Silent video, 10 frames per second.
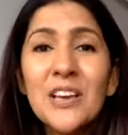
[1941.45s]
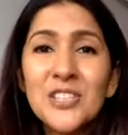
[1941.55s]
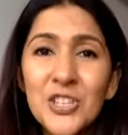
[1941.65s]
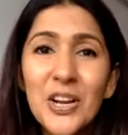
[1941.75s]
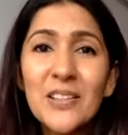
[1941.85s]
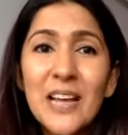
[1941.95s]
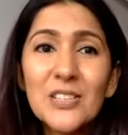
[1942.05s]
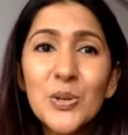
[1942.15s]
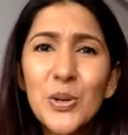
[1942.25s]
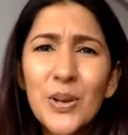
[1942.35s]
share
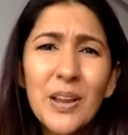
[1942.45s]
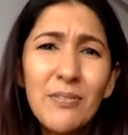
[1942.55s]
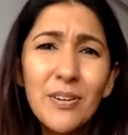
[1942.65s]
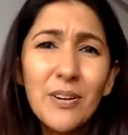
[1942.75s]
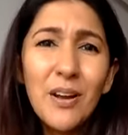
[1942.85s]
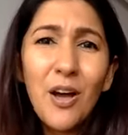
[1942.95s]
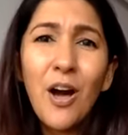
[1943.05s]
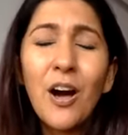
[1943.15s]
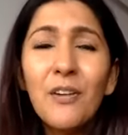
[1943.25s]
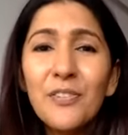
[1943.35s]
that. So you're never
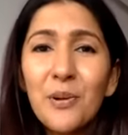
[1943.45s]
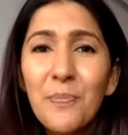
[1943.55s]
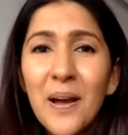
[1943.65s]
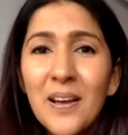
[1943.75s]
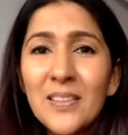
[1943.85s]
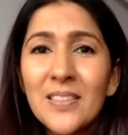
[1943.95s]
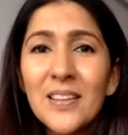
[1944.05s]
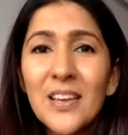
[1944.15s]
off your path.